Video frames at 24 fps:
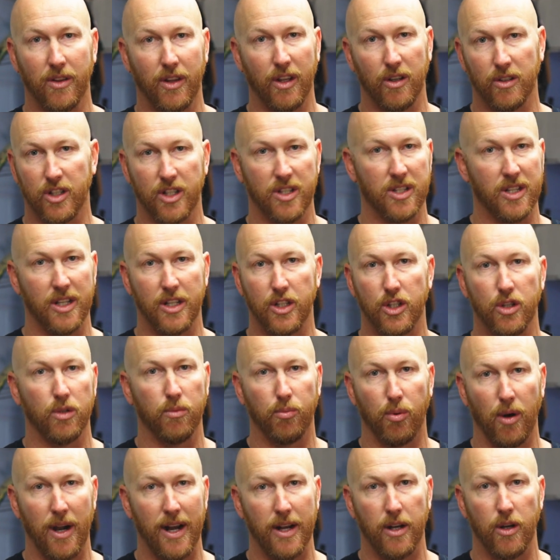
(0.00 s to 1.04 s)
They'll just send you
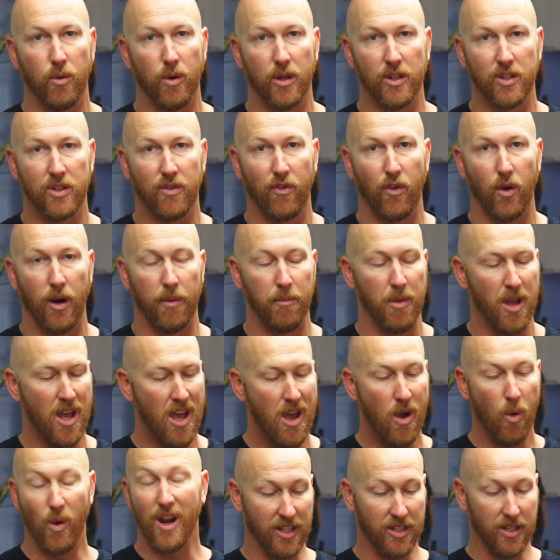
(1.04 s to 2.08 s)
brand new ones for them.
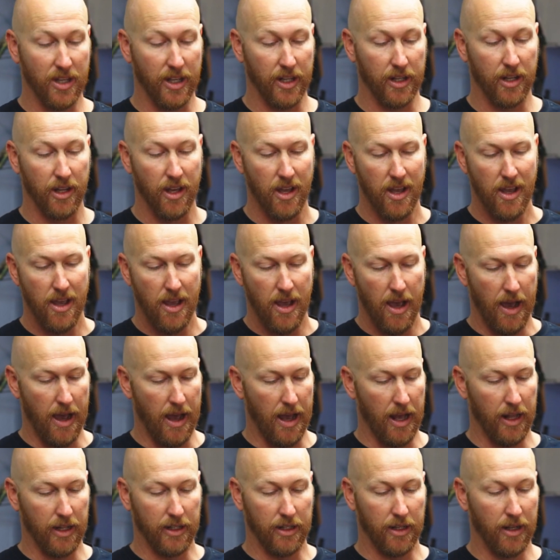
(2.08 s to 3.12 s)
They send
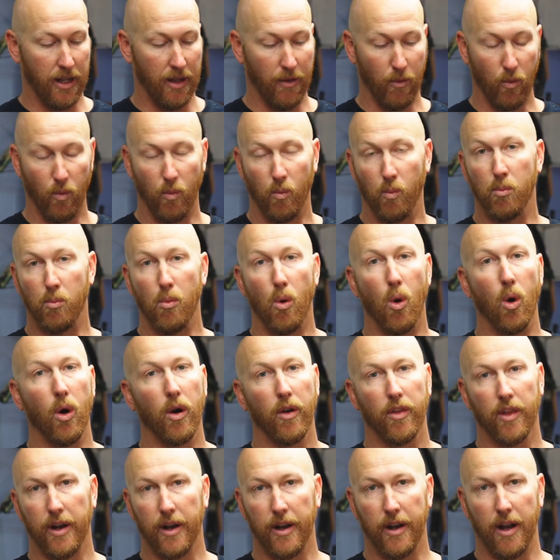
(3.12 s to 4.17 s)
more
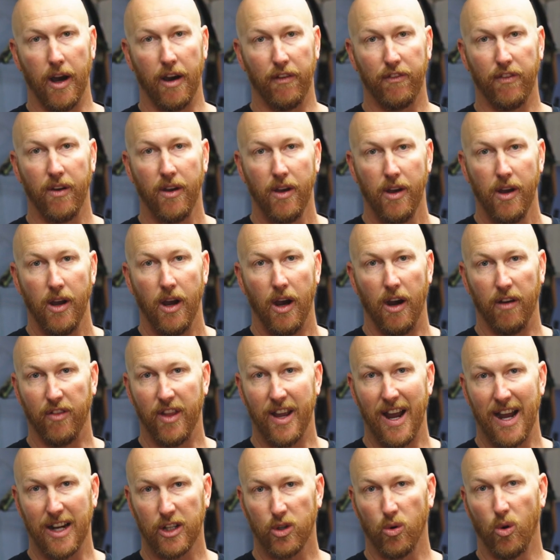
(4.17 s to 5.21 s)
than enough of the
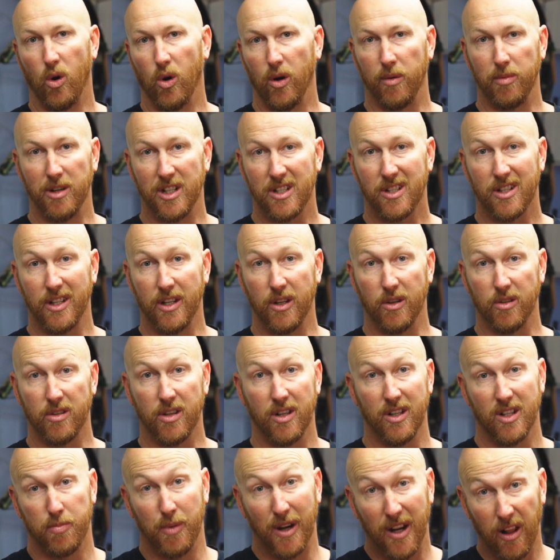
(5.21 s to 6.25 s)
actual Orbeez to use.
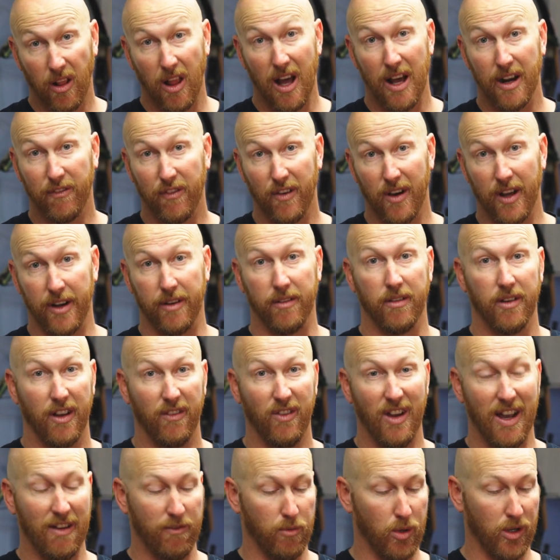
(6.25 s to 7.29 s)
It's been a lot of fun. If you
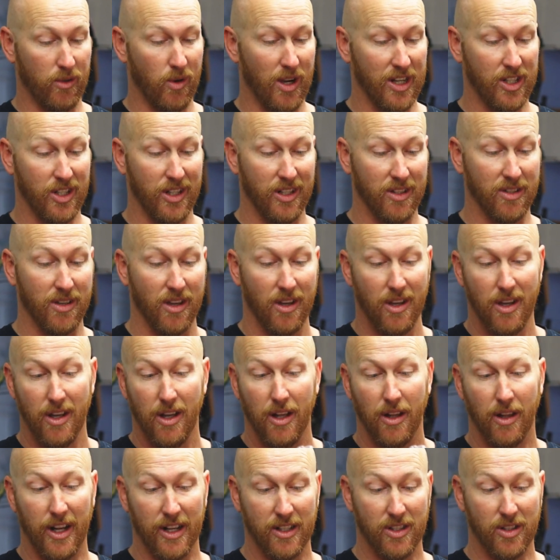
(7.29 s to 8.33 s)
have more questions,
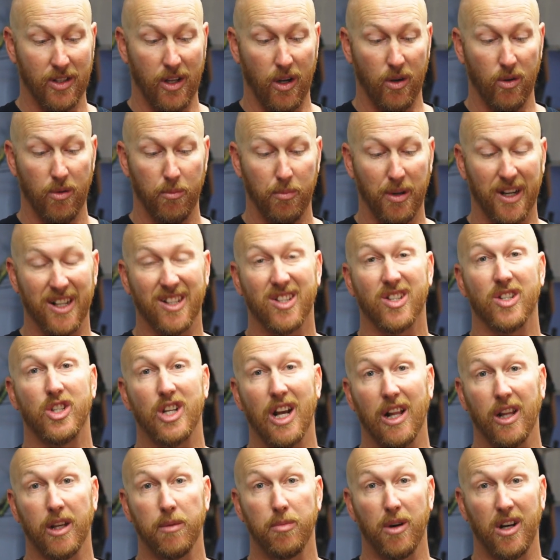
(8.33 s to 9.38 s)
let us know, but it's
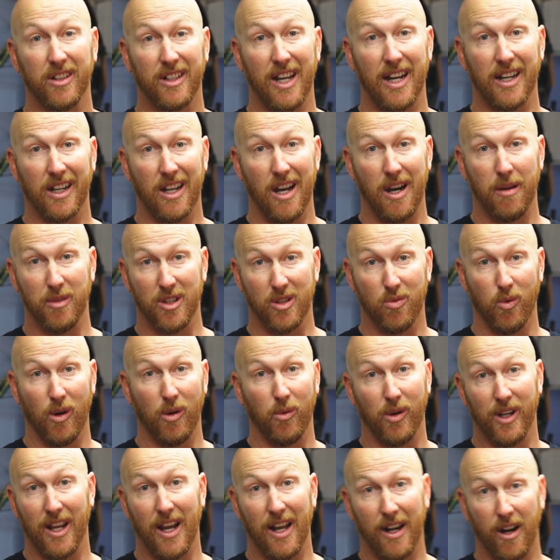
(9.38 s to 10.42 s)
gellyball.com is where
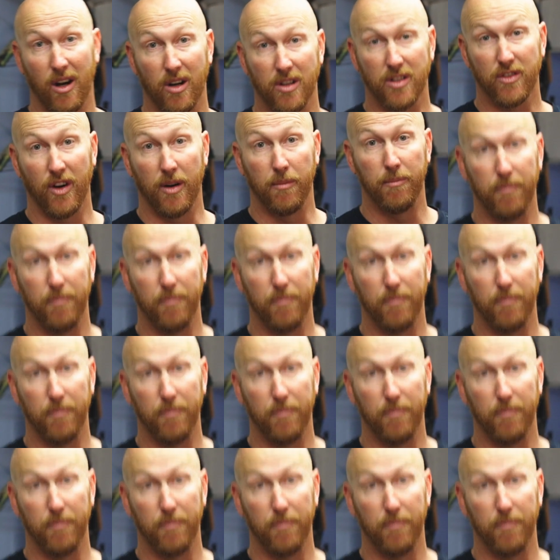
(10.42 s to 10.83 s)
we got ours from.